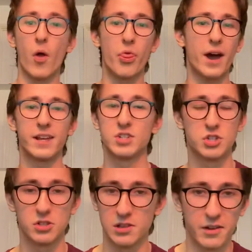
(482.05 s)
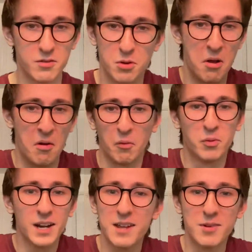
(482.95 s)
that is just like
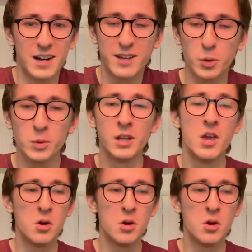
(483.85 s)
really, really cool.